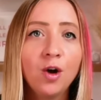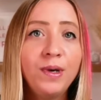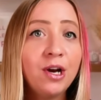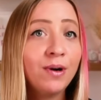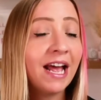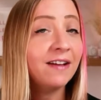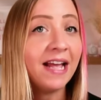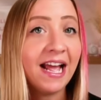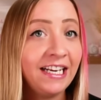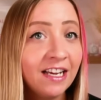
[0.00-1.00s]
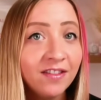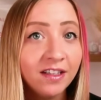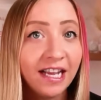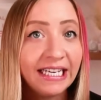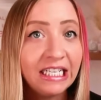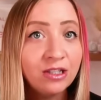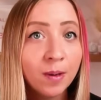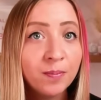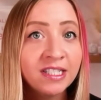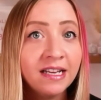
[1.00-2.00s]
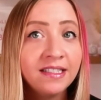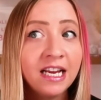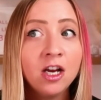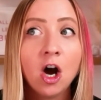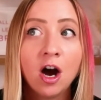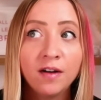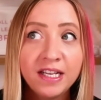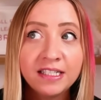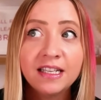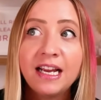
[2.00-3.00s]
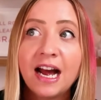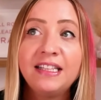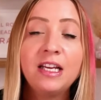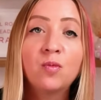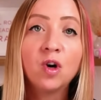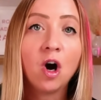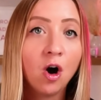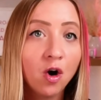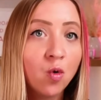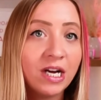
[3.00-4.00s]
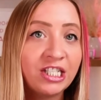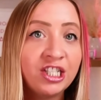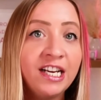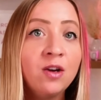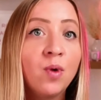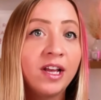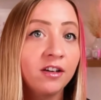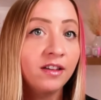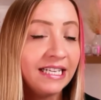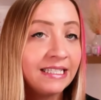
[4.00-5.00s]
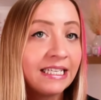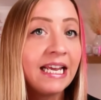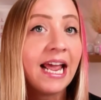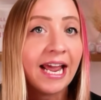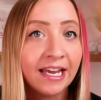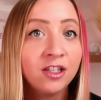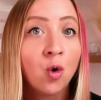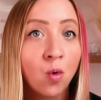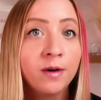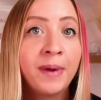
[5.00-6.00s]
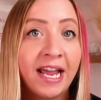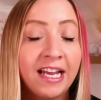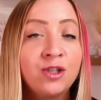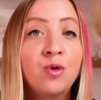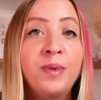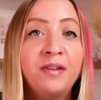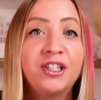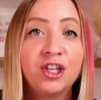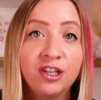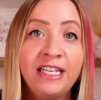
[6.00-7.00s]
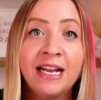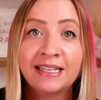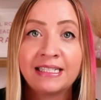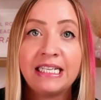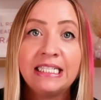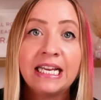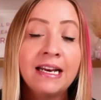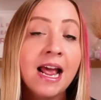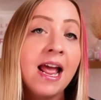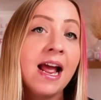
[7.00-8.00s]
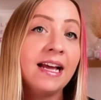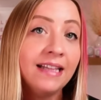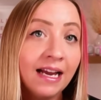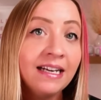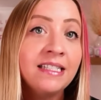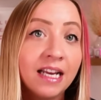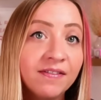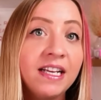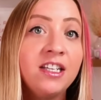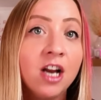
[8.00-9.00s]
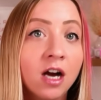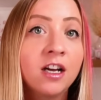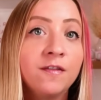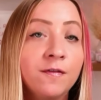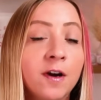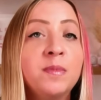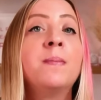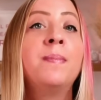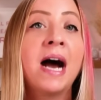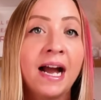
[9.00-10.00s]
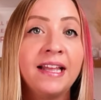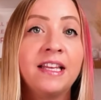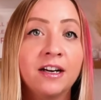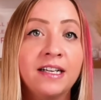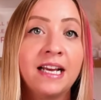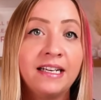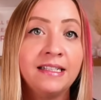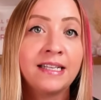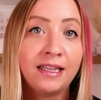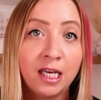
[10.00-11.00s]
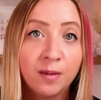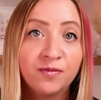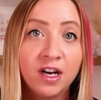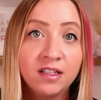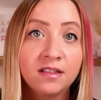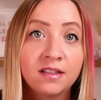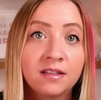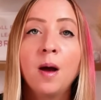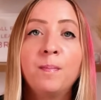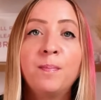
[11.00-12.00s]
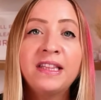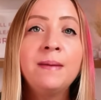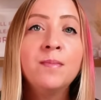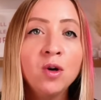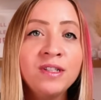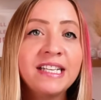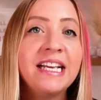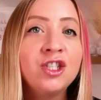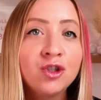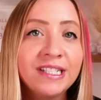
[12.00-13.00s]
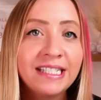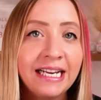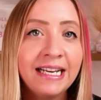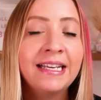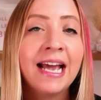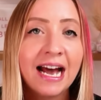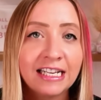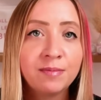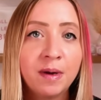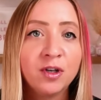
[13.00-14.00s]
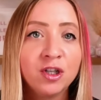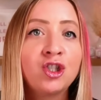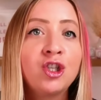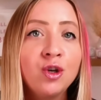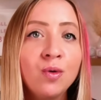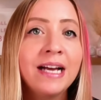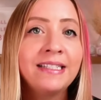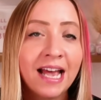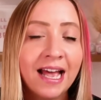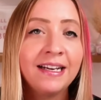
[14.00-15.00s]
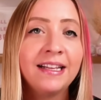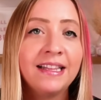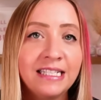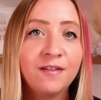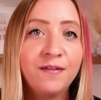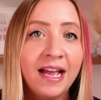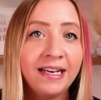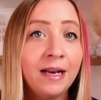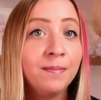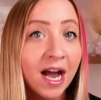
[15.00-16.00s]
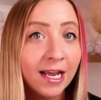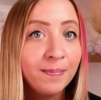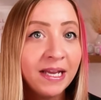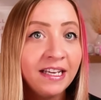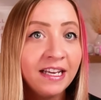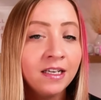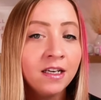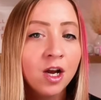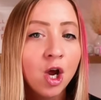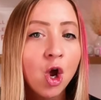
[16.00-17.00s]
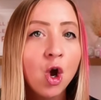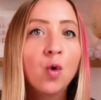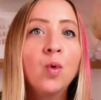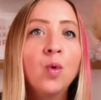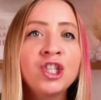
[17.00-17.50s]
We don't have any of the ladies representing. Obviously, I think we're all questioning whether Lindsay and or Paige will be returning next season, and that is definitely not confirmed by their attendance at the Upfronts. But the most interesting cast members to attend this event, in my opinion, were